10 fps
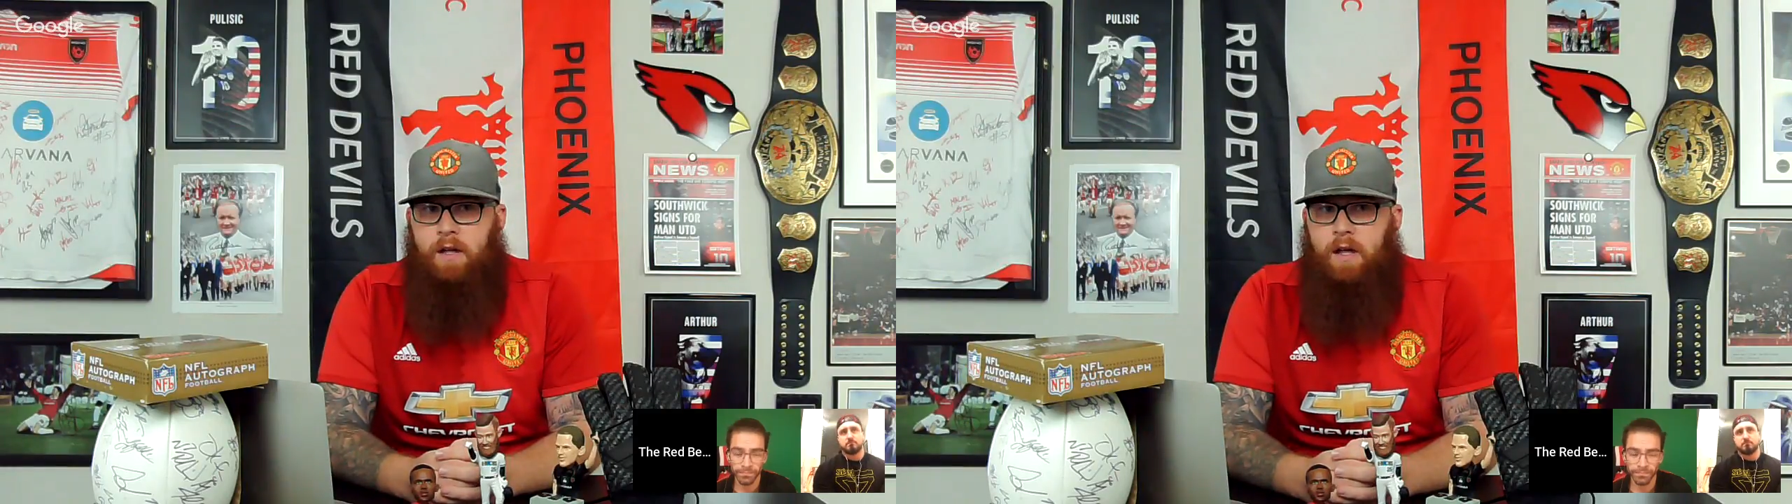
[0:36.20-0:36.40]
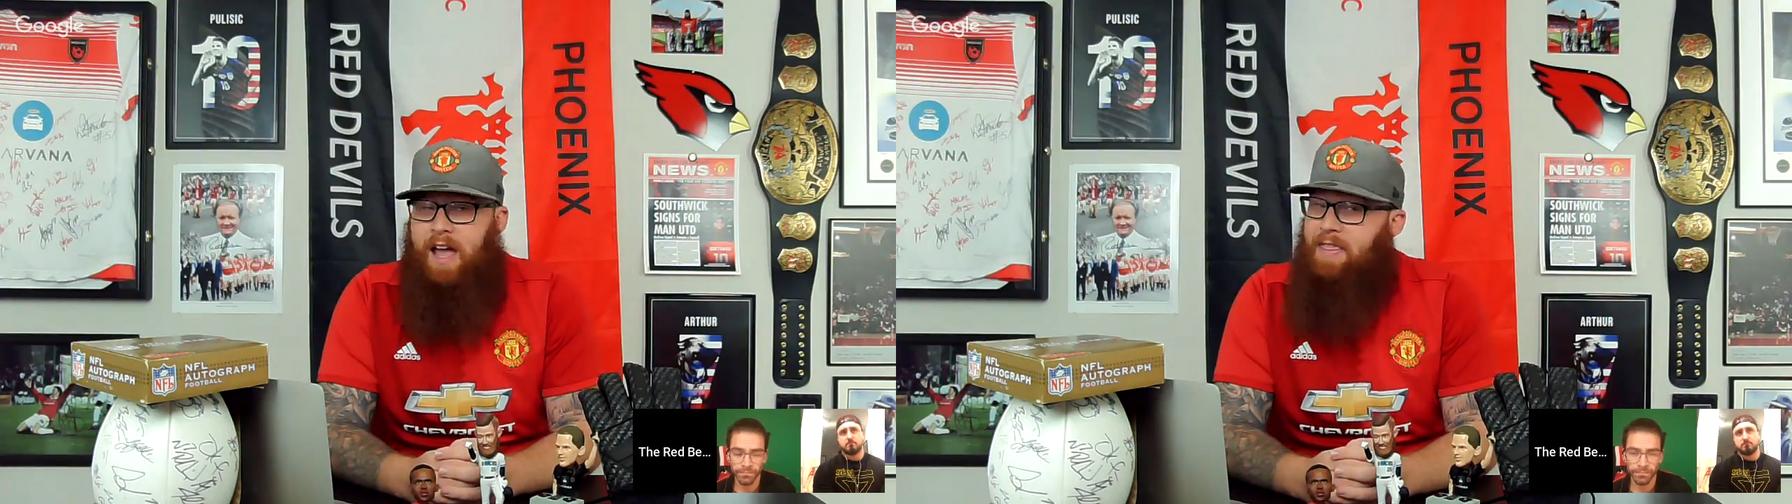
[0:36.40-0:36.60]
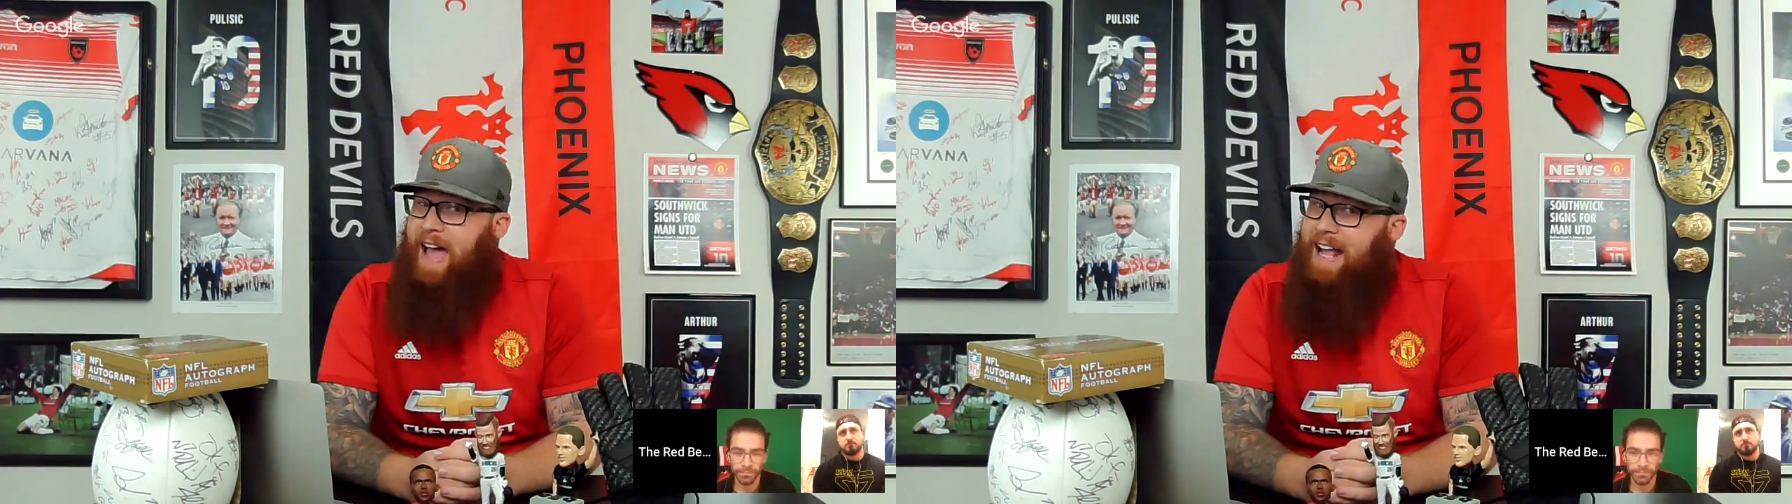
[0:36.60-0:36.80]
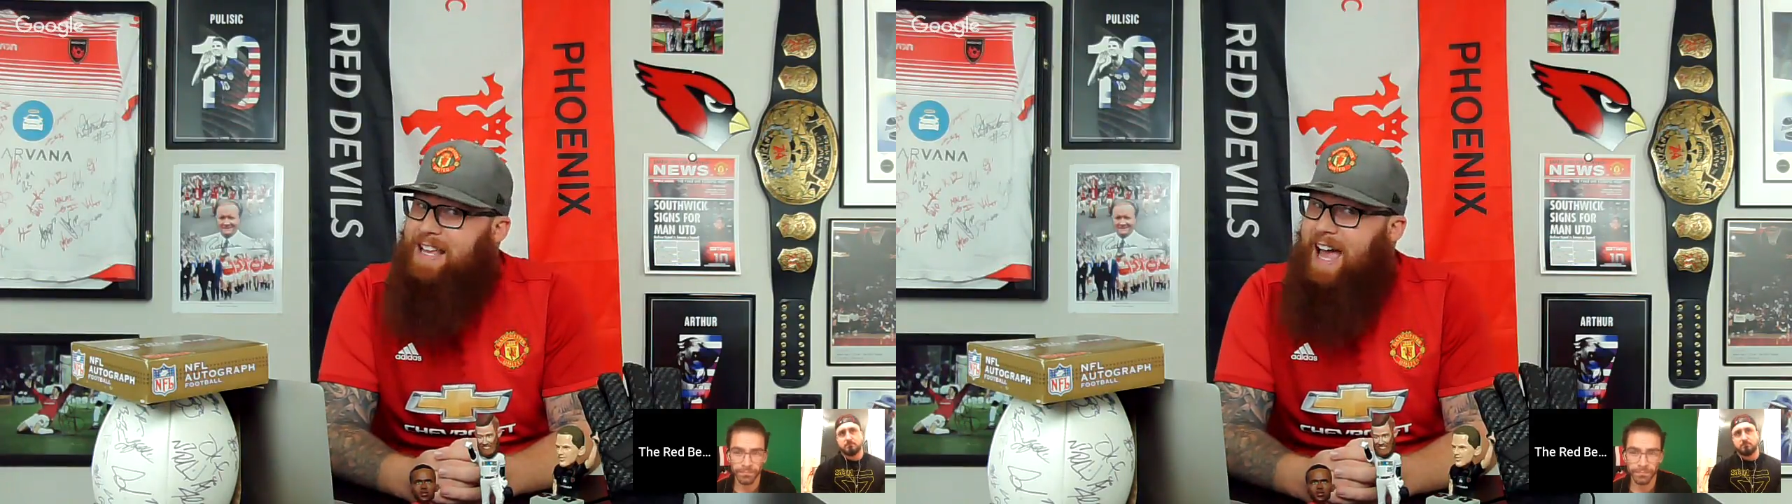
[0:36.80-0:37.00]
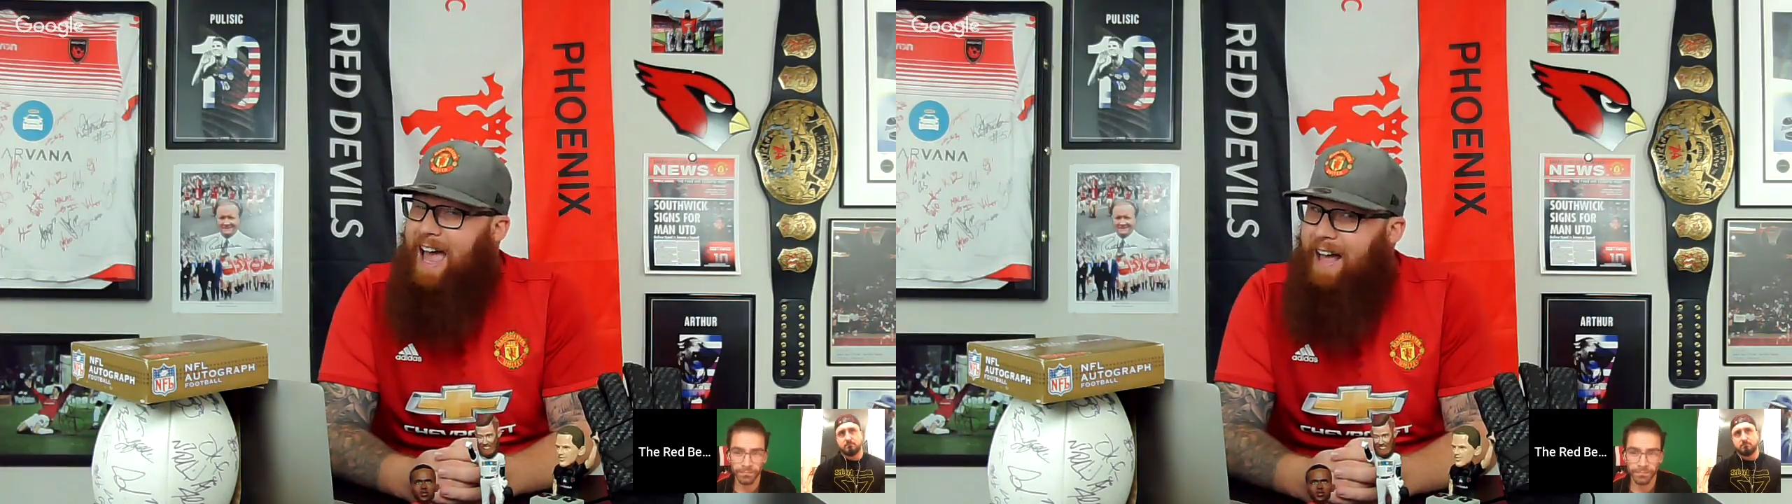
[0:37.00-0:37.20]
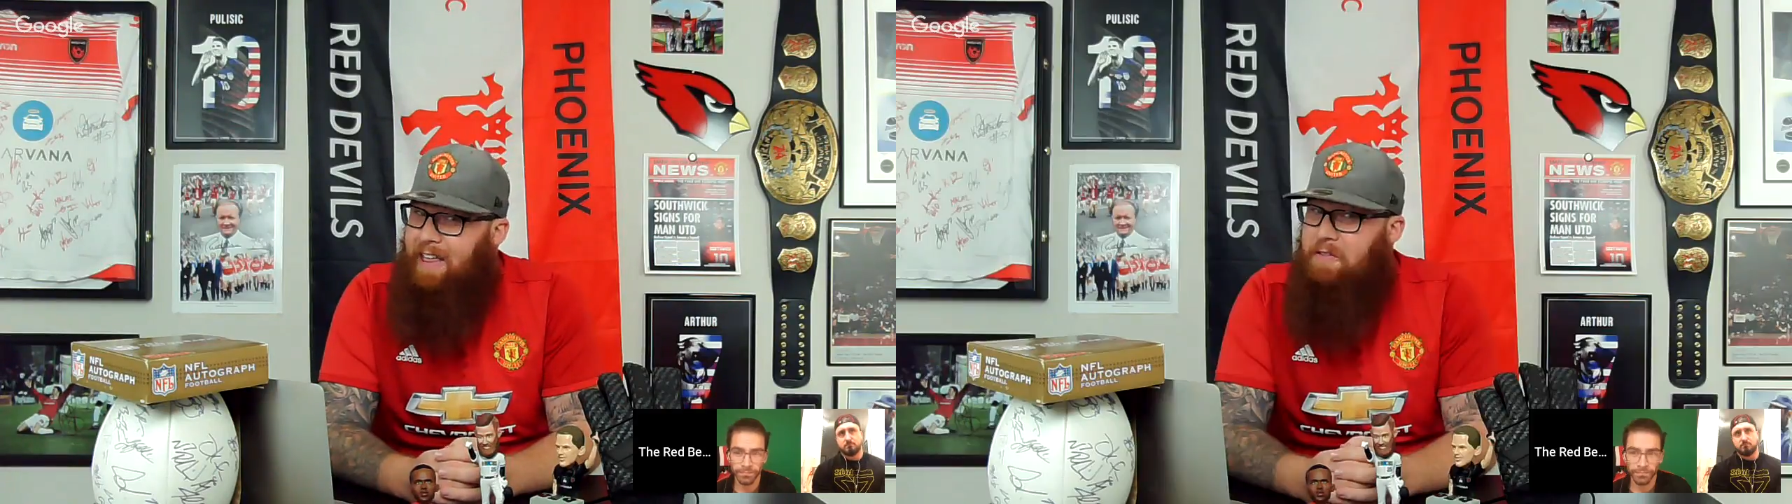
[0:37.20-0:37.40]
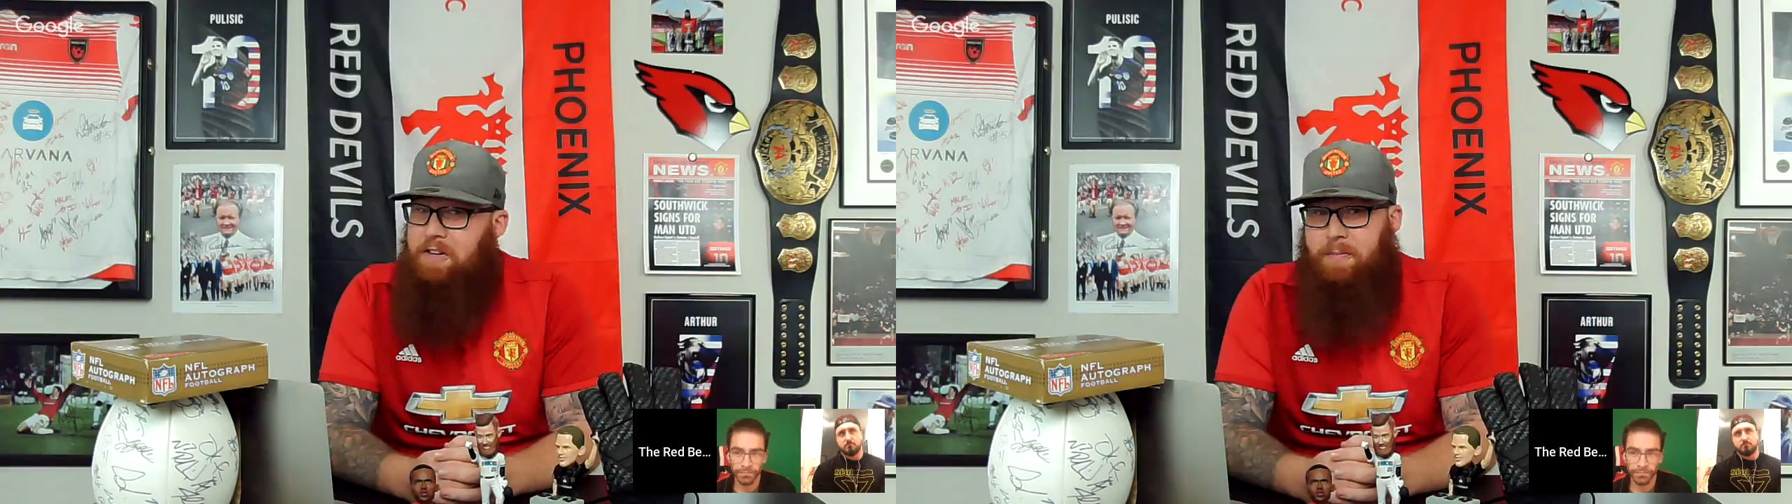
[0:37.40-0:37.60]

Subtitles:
And that's a hell of a